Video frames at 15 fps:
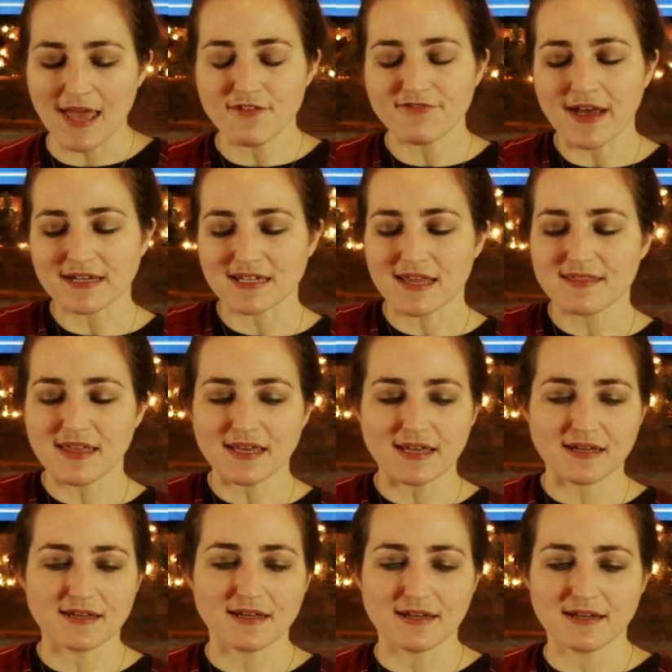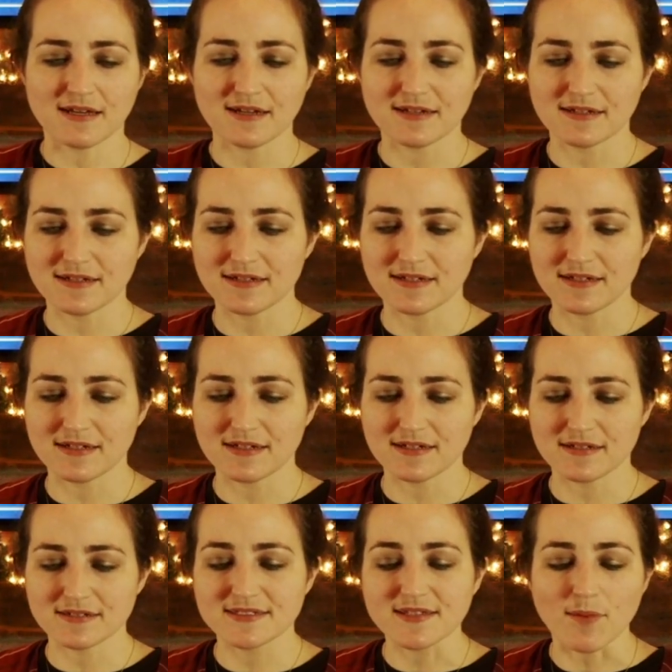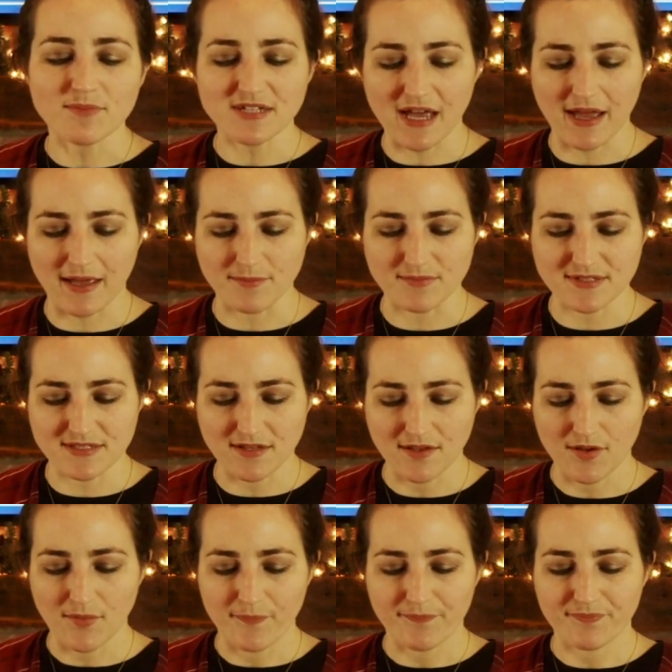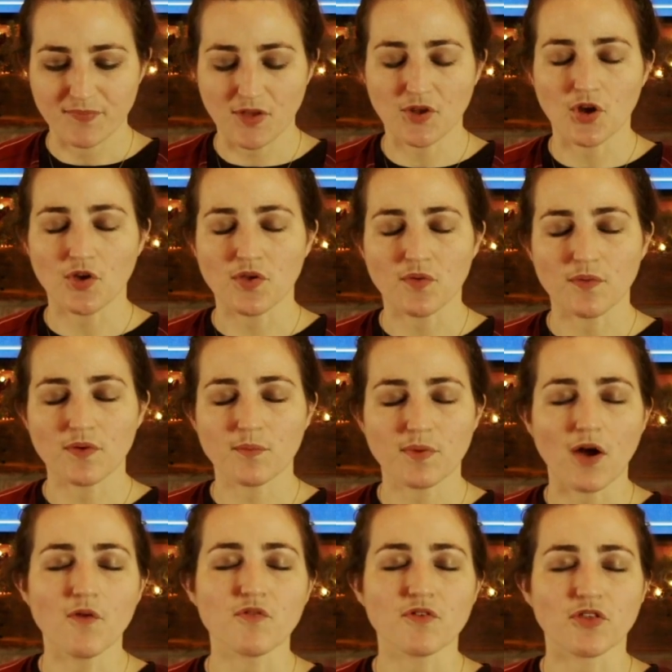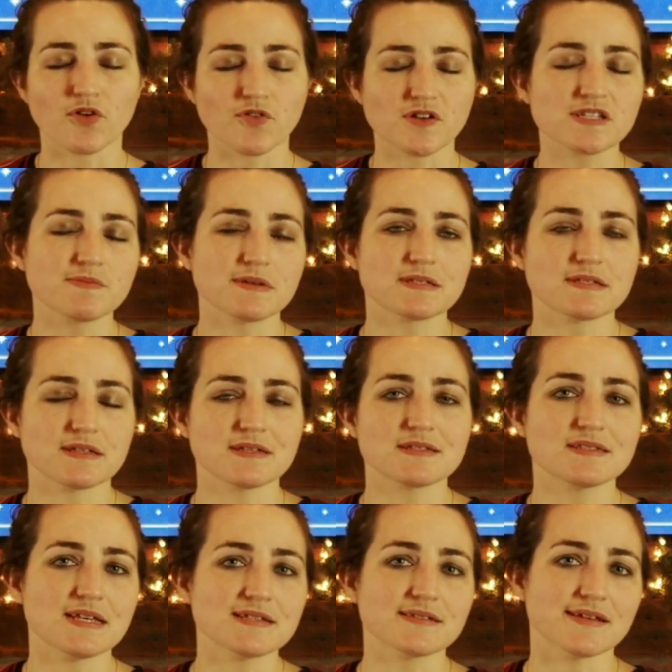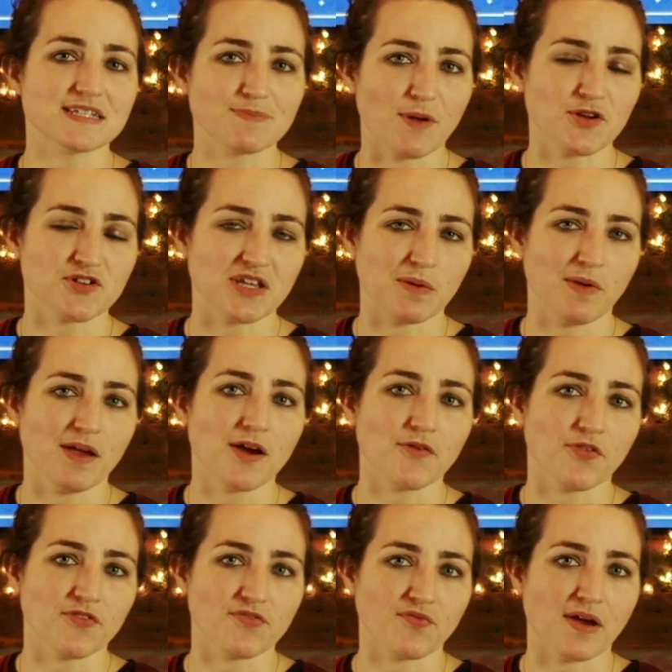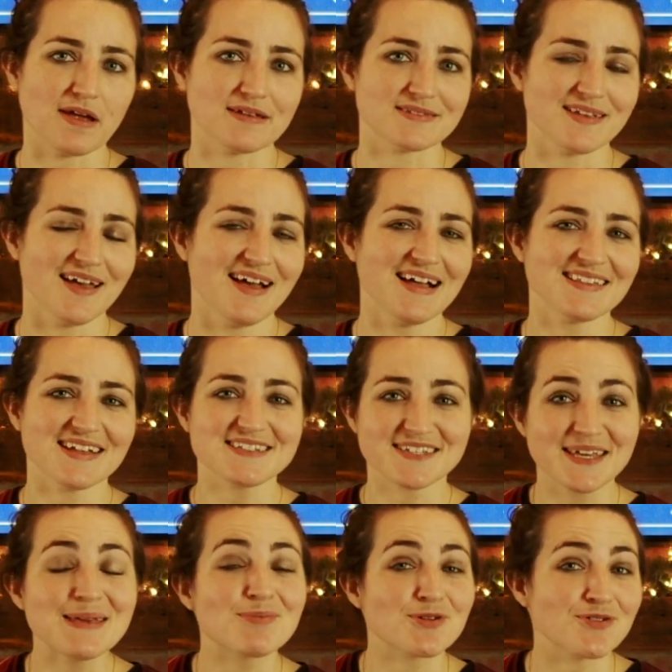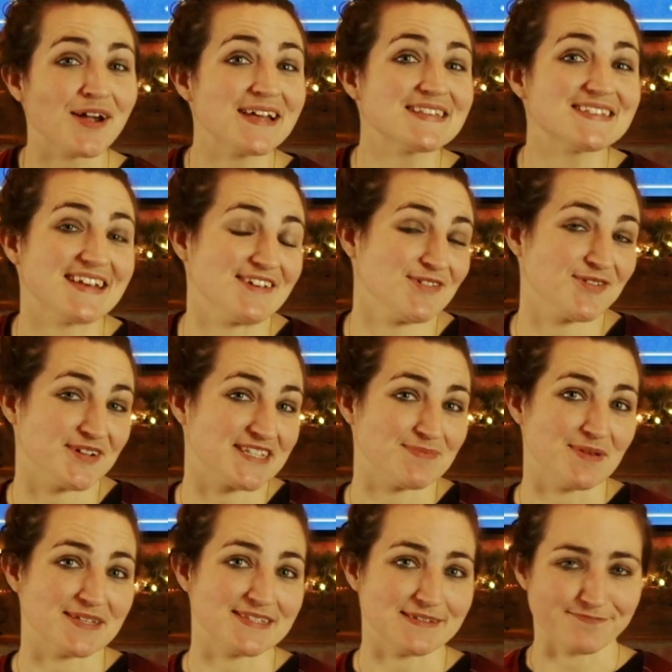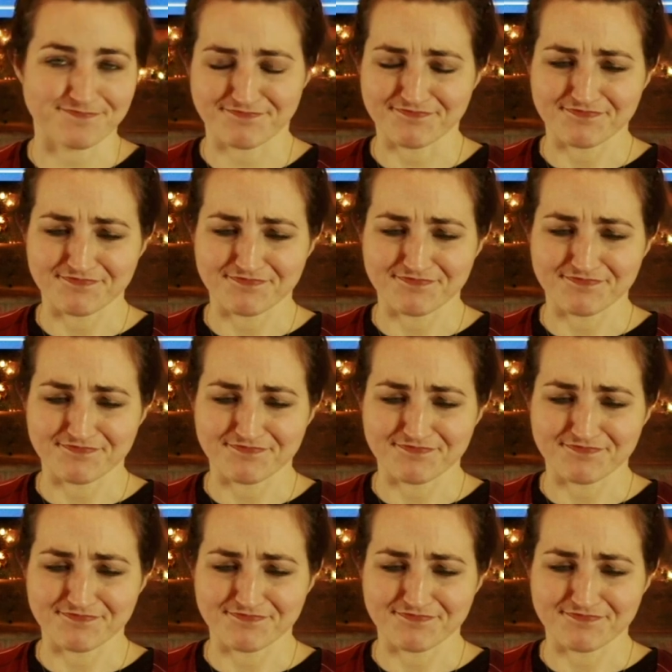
In fact, I think sometimes, over the Christmas season especially, we hear this phrase, "Let's keep Christ in Christmas."